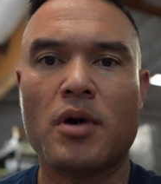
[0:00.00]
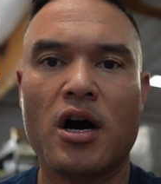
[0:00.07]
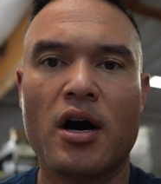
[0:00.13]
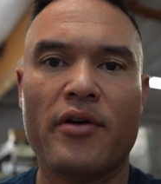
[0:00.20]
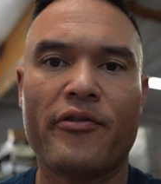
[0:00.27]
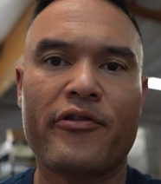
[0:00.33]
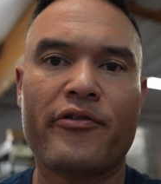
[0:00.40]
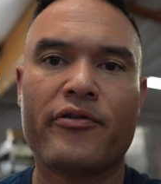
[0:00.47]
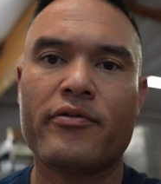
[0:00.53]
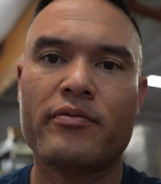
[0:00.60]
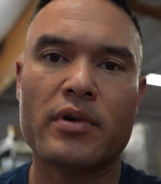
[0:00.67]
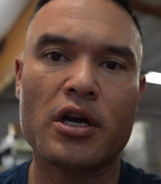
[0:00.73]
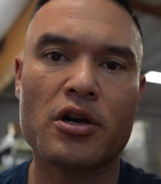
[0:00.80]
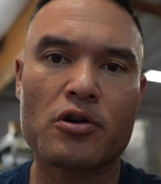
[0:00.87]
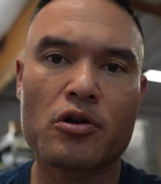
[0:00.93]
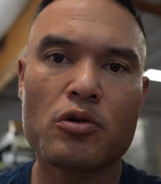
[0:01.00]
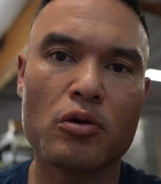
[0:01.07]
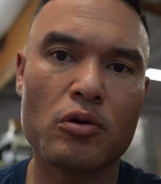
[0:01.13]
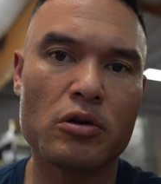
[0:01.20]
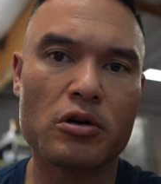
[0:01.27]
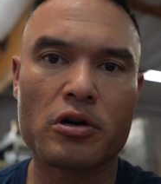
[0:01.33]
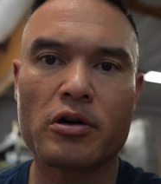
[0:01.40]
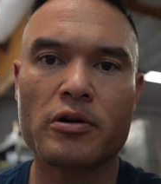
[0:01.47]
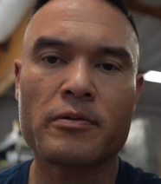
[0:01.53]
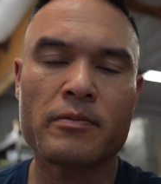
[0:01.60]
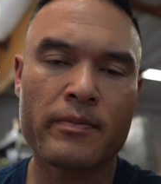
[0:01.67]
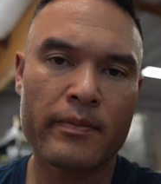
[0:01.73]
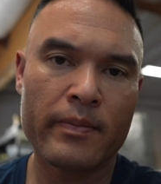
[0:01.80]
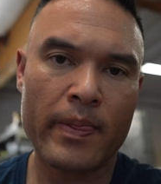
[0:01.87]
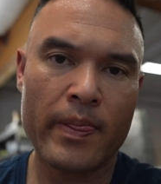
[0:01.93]
off. Intercooler,
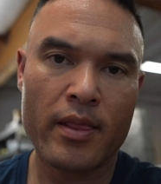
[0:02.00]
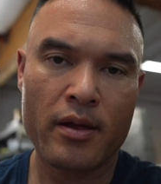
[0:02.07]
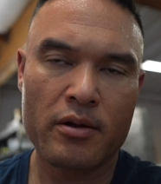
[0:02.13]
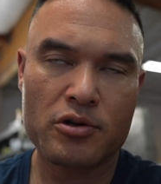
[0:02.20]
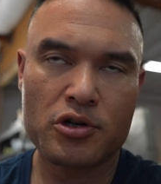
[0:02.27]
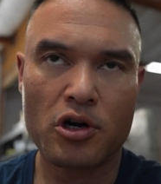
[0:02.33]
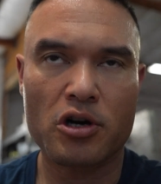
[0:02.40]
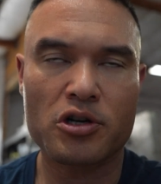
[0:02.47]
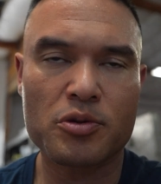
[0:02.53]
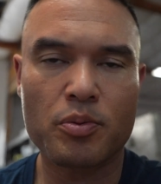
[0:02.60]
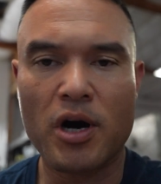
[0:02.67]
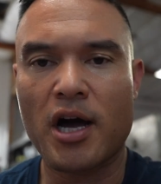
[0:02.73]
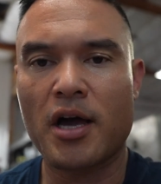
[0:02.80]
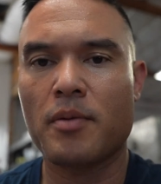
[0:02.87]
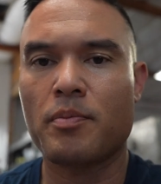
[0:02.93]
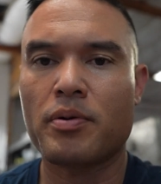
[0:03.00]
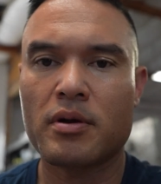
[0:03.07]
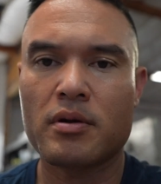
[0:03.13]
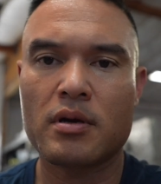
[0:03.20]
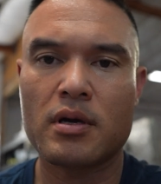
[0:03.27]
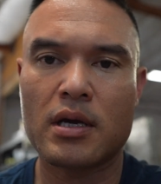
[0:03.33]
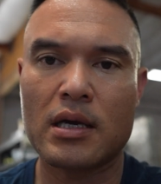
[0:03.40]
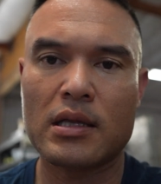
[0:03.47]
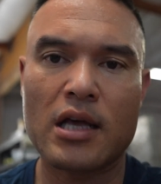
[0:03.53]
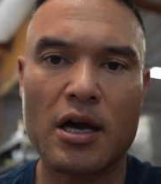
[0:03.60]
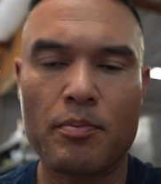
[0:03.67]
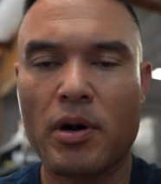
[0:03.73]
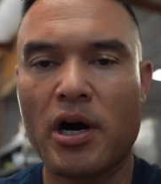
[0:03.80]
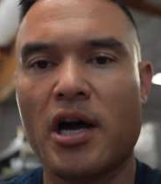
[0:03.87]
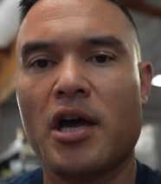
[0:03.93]
charge pipe,
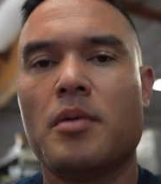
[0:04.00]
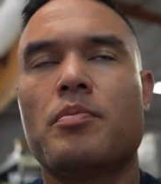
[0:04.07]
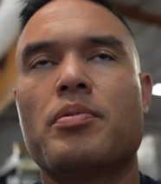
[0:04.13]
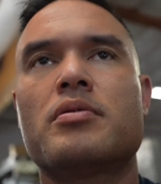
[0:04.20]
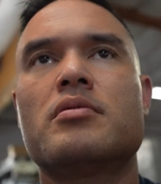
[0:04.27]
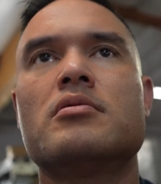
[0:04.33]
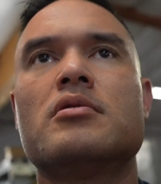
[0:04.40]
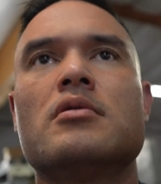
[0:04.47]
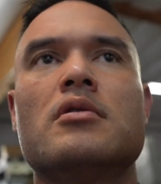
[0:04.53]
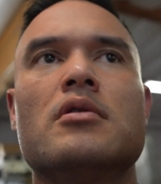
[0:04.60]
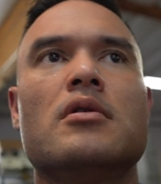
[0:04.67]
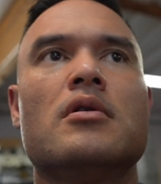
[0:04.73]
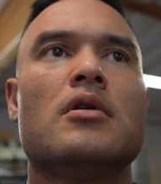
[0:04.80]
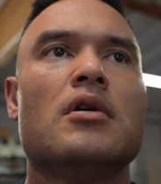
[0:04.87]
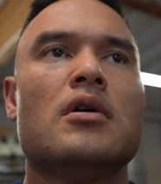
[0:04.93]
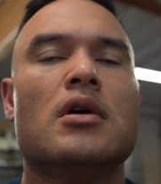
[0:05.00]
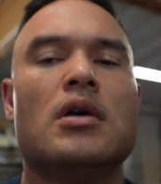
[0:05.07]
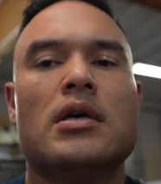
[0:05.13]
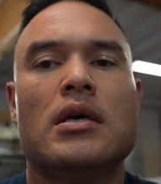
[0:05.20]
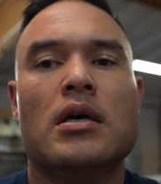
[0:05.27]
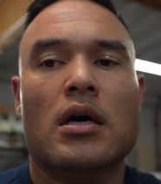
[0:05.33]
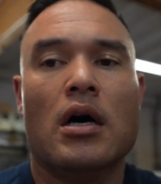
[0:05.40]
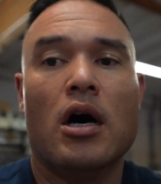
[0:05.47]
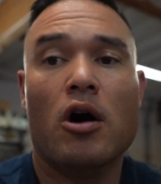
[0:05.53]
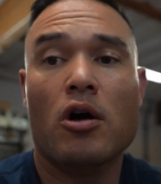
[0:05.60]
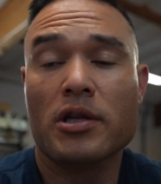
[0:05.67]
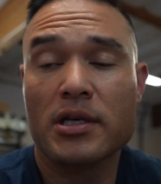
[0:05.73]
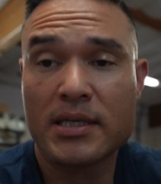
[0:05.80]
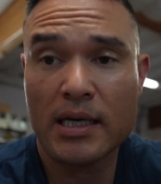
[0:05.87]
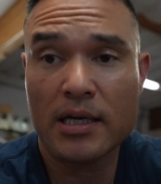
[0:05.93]
inlet pipe, all
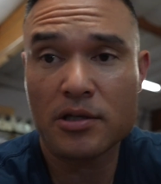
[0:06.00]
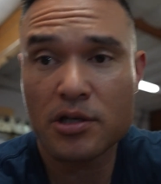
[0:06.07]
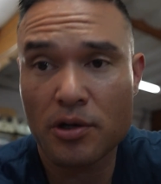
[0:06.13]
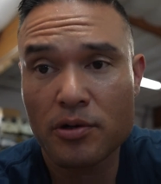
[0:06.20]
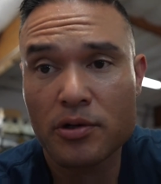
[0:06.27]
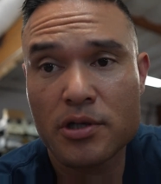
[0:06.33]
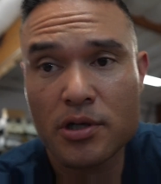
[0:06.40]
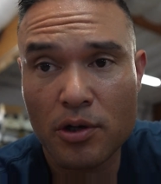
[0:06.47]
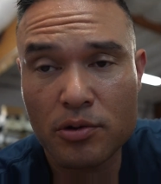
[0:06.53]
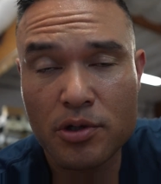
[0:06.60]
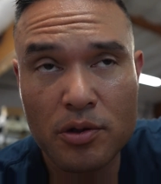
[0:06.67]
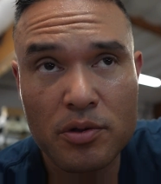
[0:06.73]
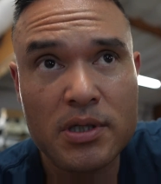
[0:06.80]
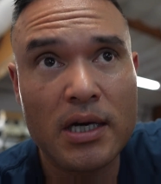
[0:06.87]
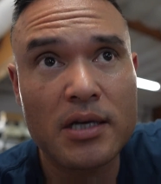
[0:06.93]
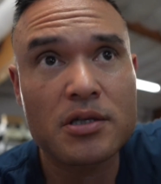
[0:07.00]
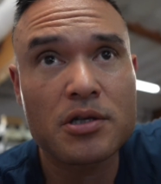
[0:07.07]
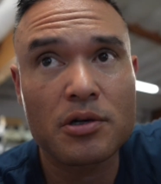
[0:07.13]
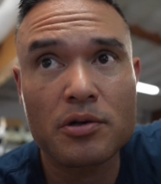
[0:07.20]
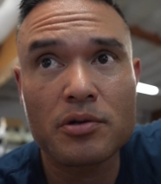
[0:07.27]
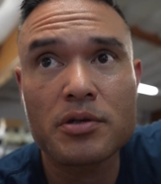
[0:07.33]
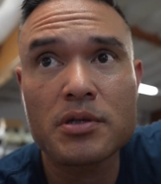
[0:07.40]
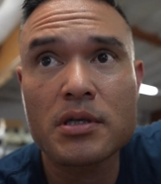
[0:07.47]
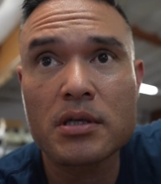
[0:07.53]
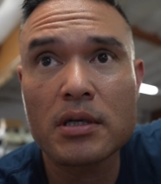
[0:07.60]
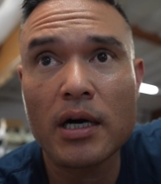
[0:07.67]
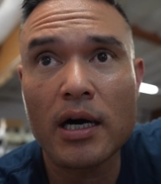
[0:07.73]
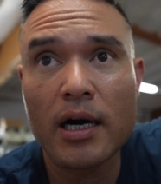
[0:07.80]
the sensors, O2 sensors,